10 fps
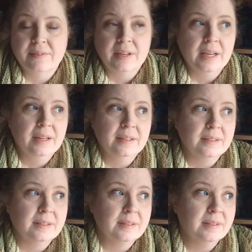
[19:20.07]

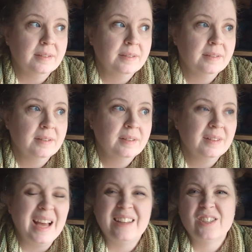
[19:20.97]
And
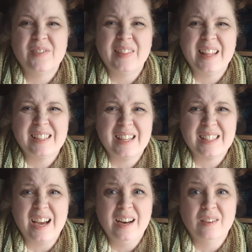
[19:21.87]
I just think that that's
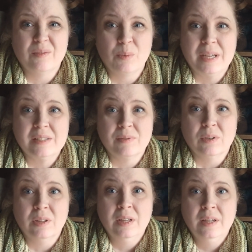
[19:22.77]
kind of
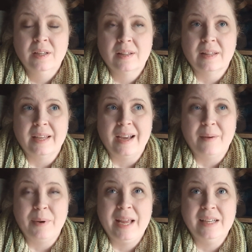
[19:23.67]
wasteful. Like, I
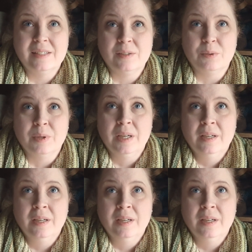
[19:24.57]
would hate to